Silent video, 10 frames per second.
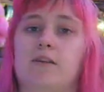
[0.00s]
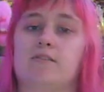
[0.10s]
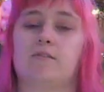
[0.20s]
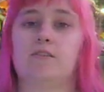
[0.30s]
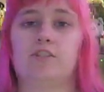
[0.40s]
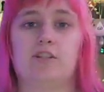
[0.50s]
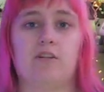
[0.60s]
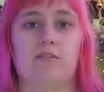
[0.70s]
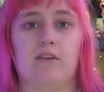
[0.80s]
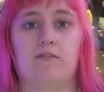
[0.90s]
that's the only
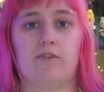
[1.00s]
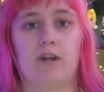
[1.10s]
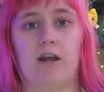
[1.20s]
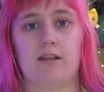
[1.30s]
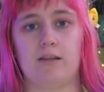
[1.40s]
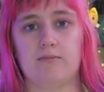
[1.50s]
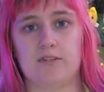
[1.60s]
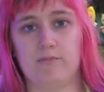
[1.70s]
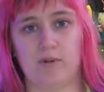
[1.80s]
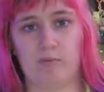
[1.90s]
shitty thing if your goddamn
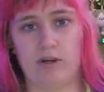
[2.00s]
zipper